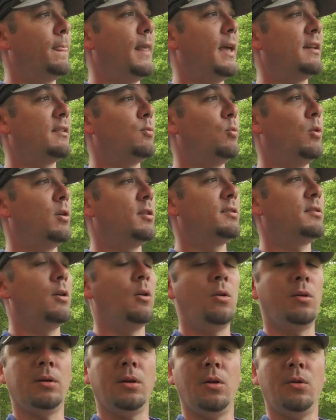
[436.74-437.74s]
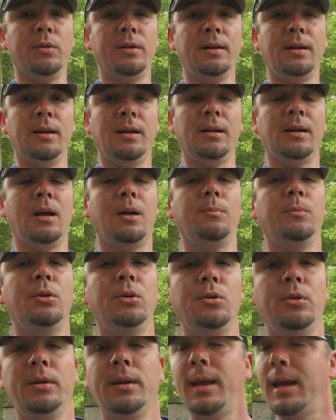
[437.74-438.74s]
that's what's going on here. And I'm
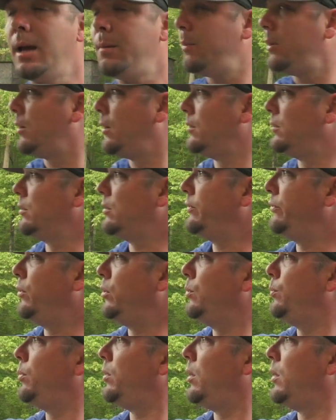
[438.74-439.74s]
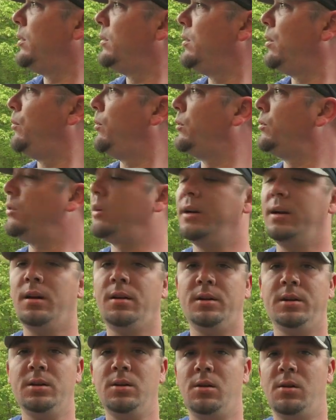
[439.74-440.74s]
doing that because this food plot is over
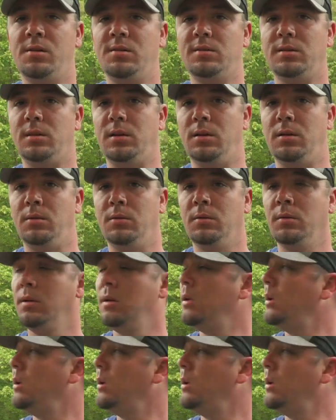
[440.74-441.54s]
300 yards long.